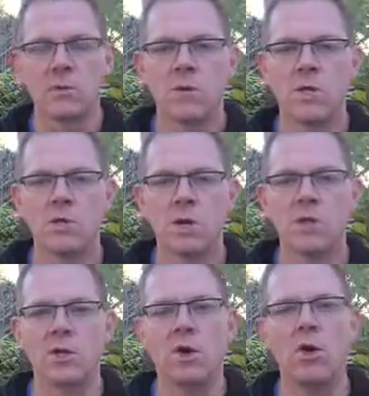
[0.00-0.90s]
really
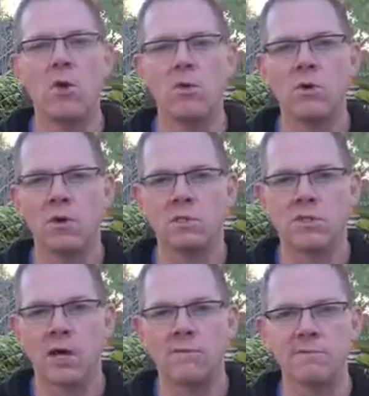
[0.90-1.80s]
trying to hone
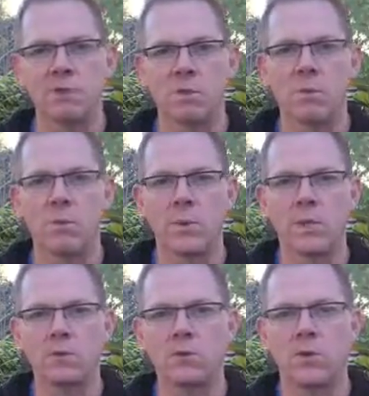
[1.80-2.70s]
ourselves so that when we
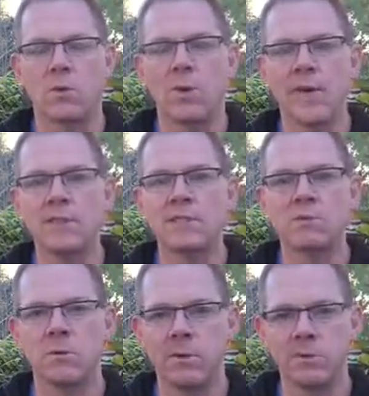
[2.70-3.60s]
get to our
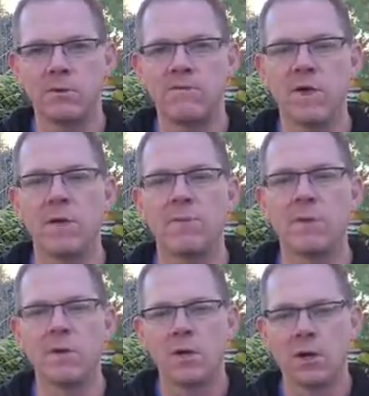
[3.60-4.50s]
race, we
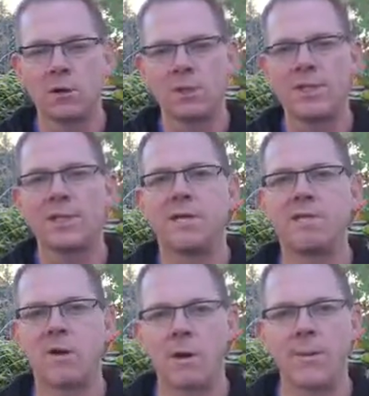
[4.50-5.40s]

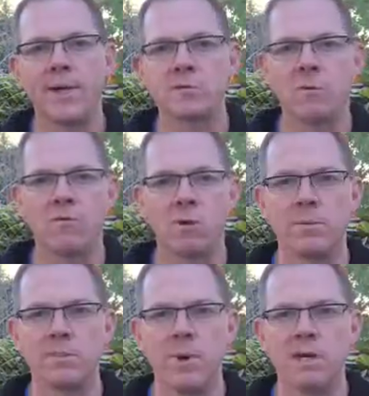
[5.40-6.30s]
deliver our best
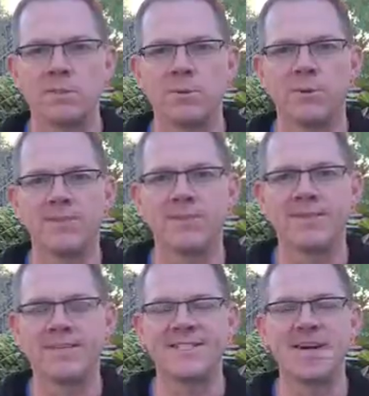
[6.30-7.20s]
performance possible.
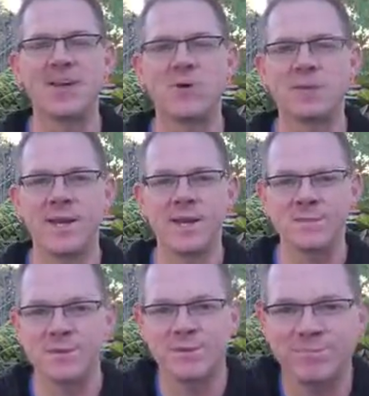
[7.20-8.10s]
Thanks a lot. Hope that
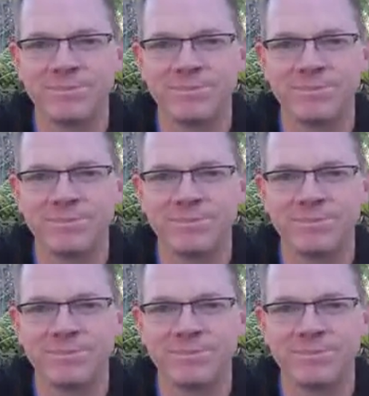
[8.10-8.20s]
helps.